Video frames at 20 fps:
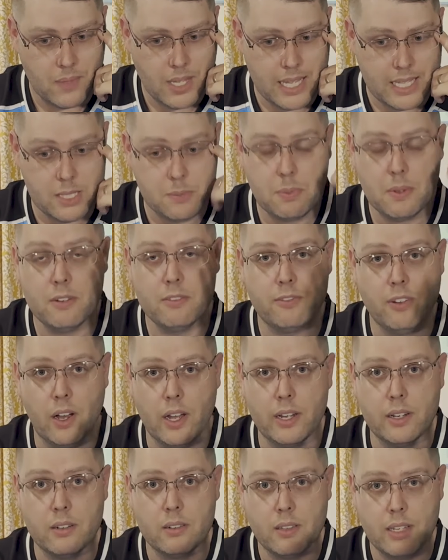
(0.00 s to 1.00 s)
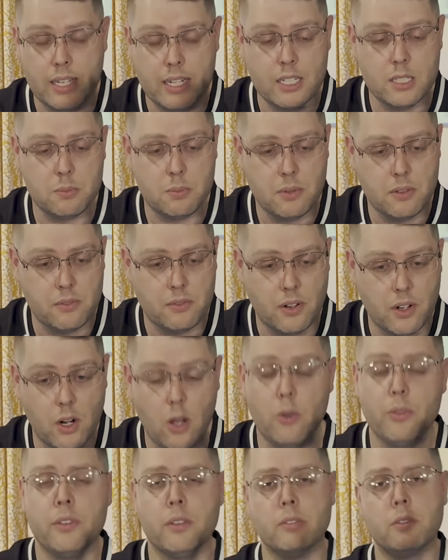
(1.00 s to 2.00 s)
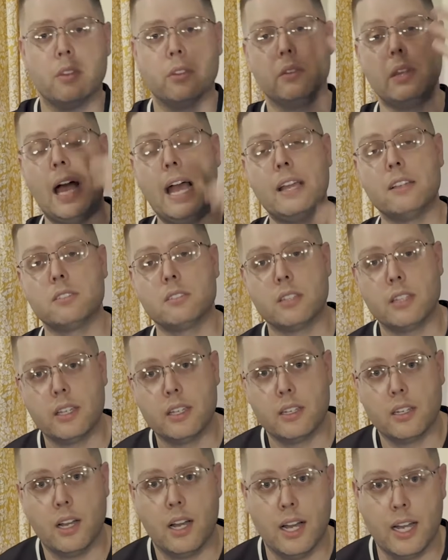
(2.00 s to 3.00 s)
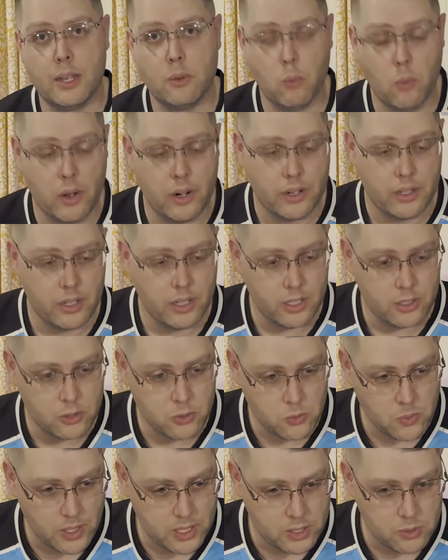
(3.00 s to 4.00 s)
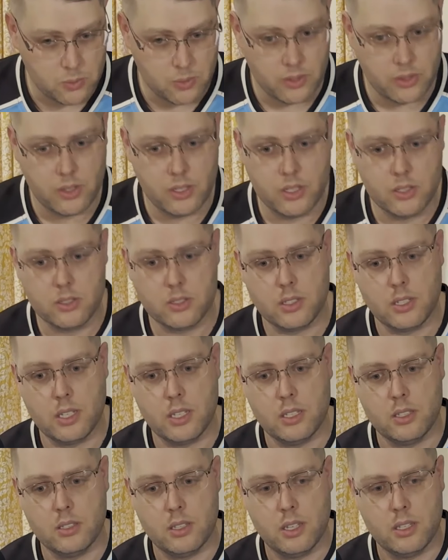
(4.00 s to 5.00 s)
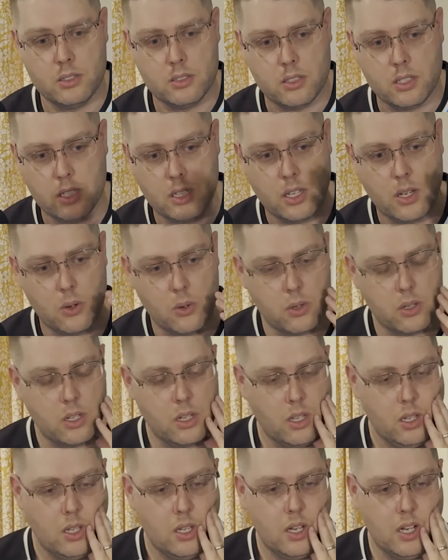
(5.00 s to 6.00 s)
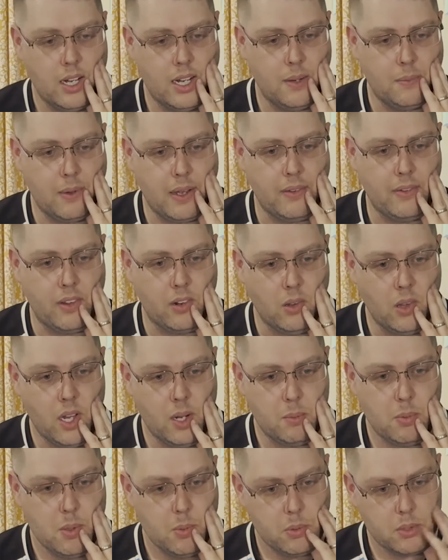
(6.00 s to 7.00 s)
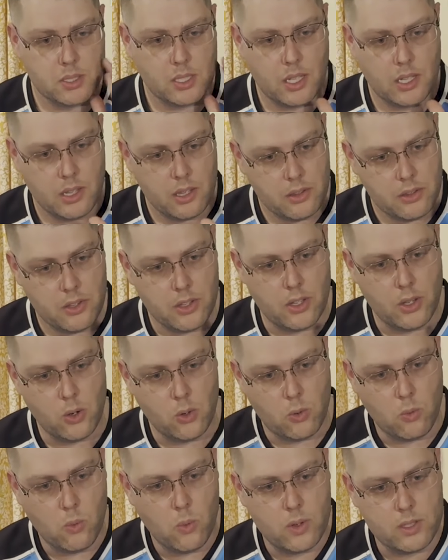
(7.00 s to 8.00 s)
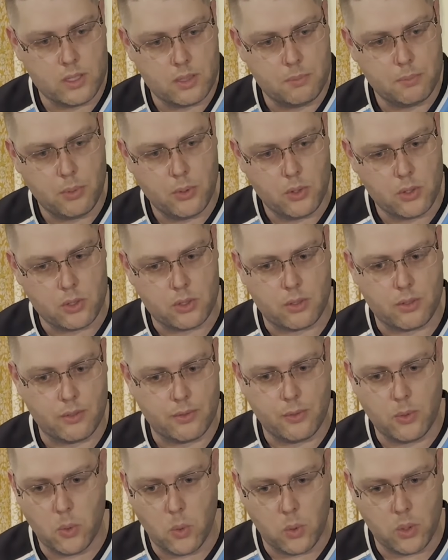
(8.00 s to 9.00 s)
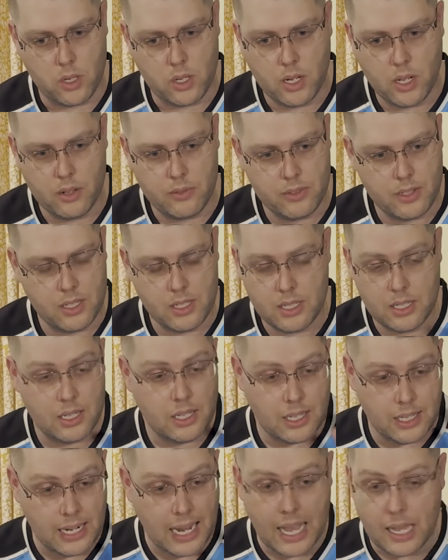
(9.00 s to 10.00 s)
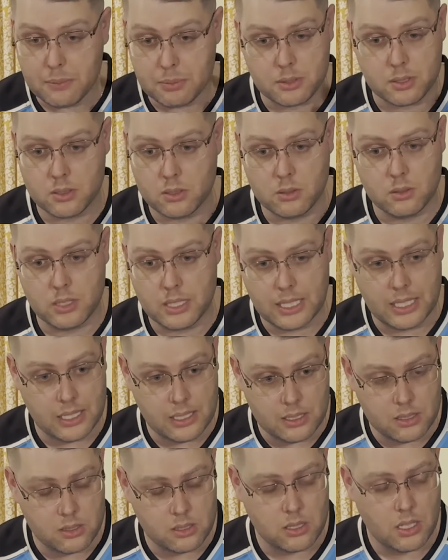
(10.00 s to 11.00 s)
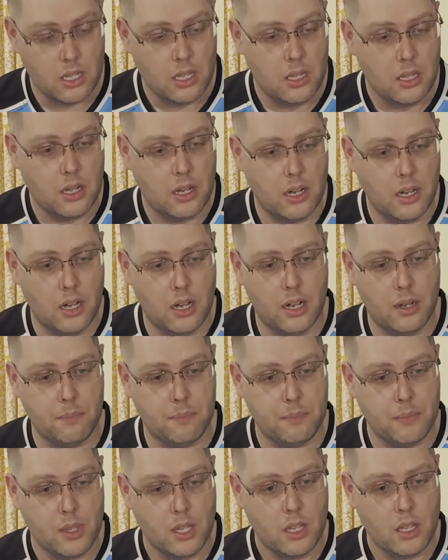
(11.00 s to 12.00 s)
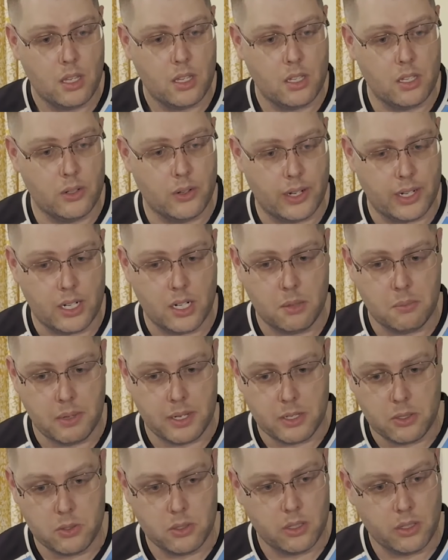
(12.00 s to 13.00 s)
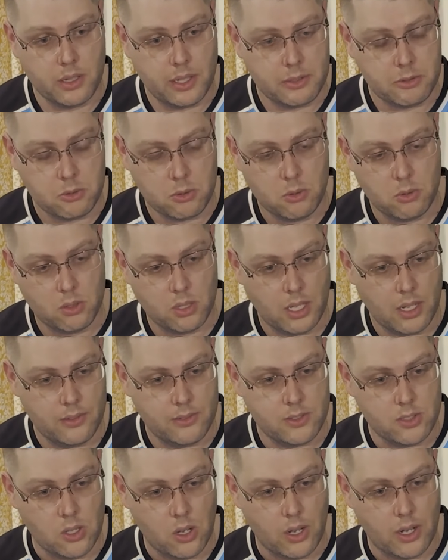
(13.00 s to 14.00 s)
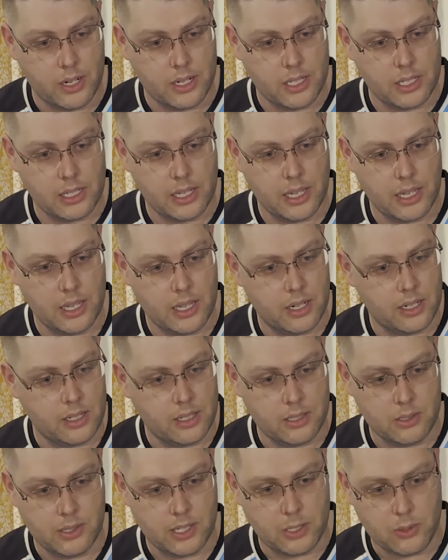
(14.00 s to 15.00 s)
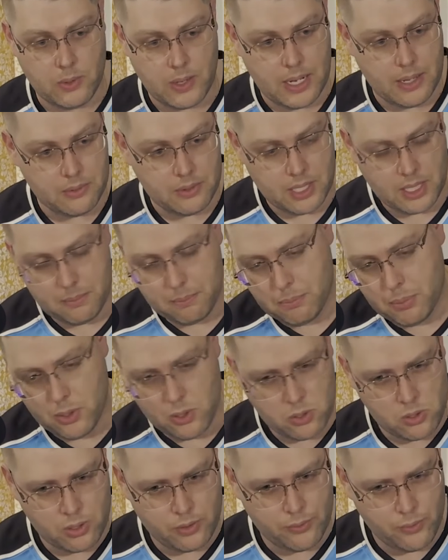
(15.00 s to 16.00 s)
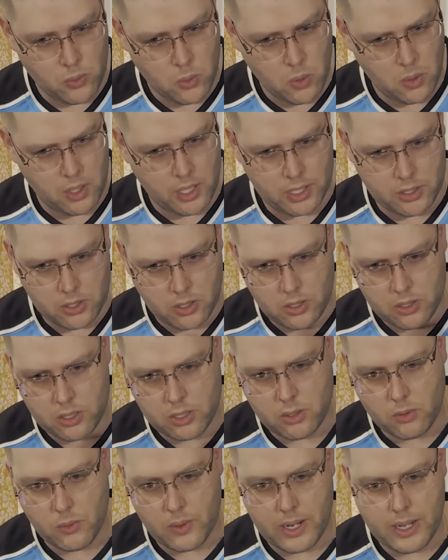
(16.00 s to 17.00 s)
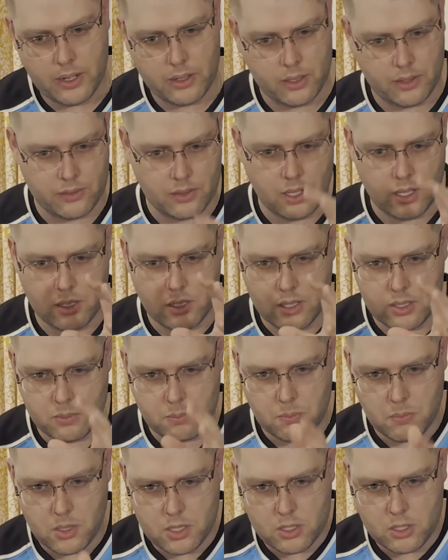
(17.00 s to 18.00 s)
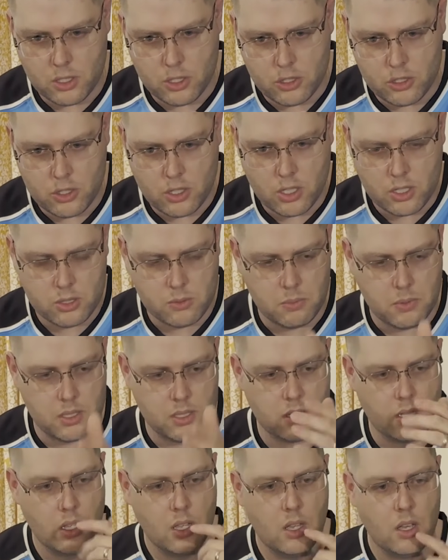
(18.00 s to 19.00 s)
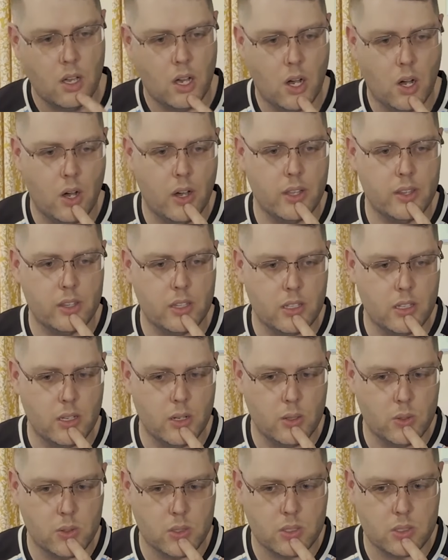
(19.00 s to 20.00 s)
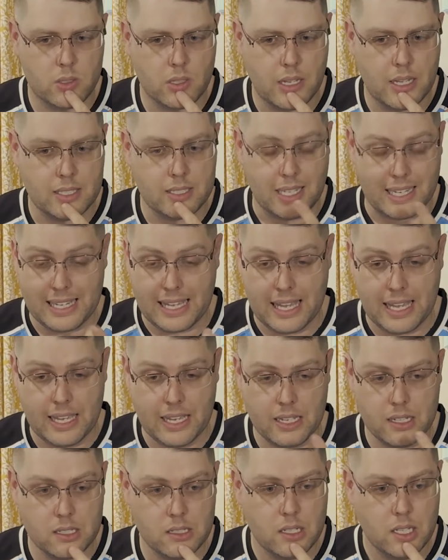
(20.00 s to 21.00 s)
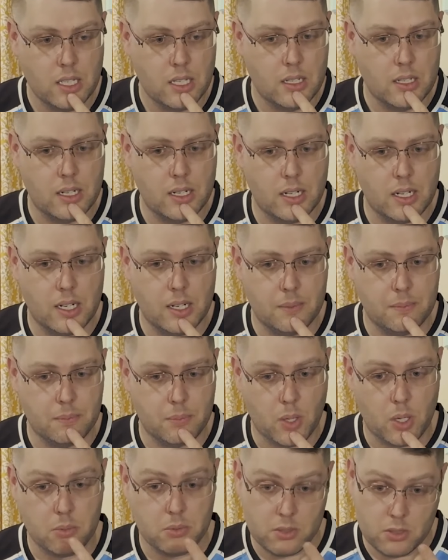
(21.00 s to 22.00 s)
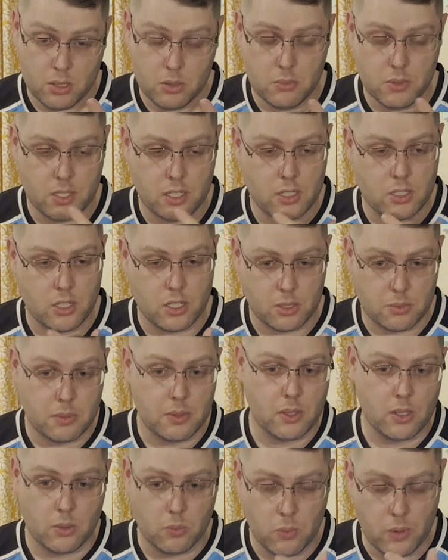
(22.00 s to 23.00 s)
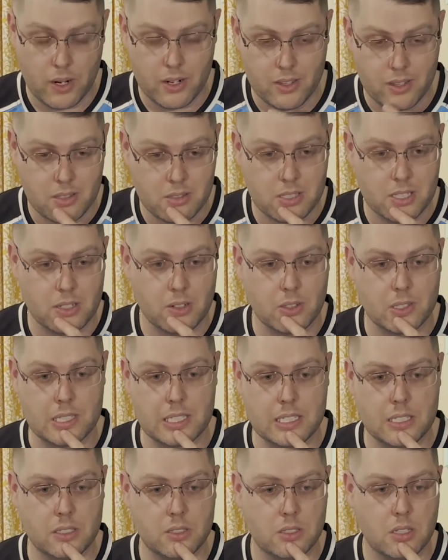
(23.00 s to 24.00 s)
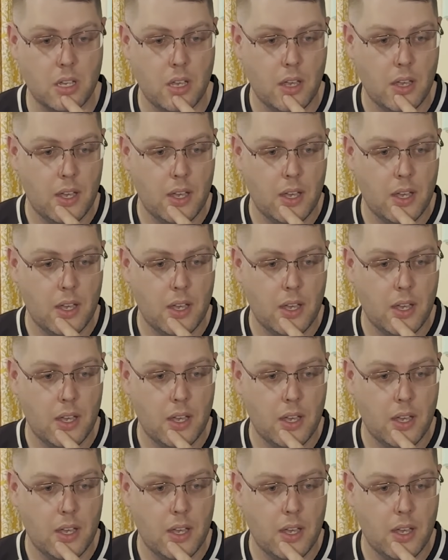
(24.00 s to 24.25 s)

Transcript: it's been fun. It has been fun. Oh, the last thing I want to address with this is the yoke. I've had a lot of people saying that the yoke wasn't pushed forward enough. It absolutely is. I got my good electrical gloves on it, and I grabbed and I pushed it forward, and I turned it around. I've done as much adjustment on the yokes as I can. Probably too much adjustment on one of the CRTs,